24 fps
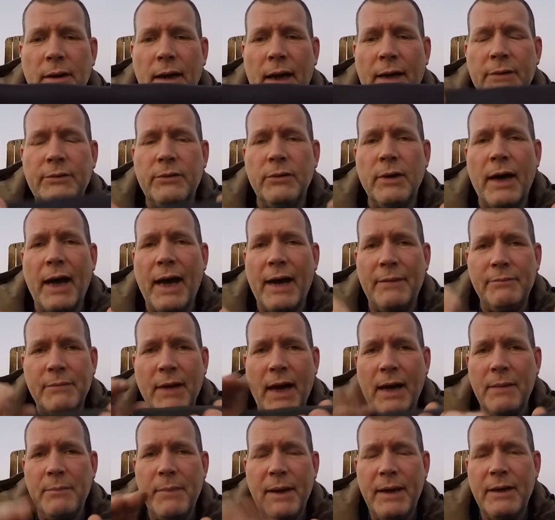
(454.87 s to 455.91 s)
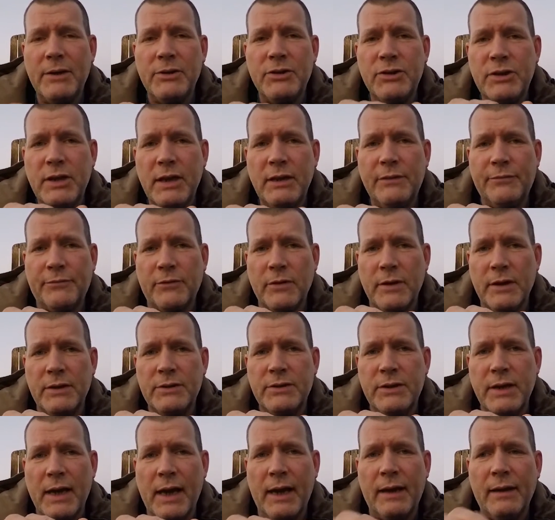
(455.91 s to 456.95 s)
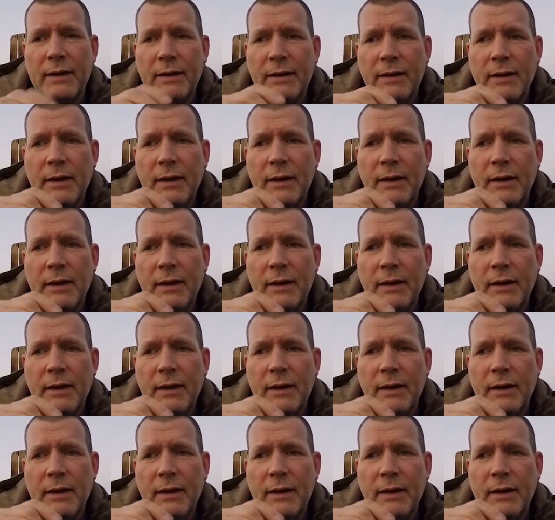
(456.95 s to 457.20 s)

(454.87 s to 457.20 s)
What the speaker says: I have not made a sheath for this yet.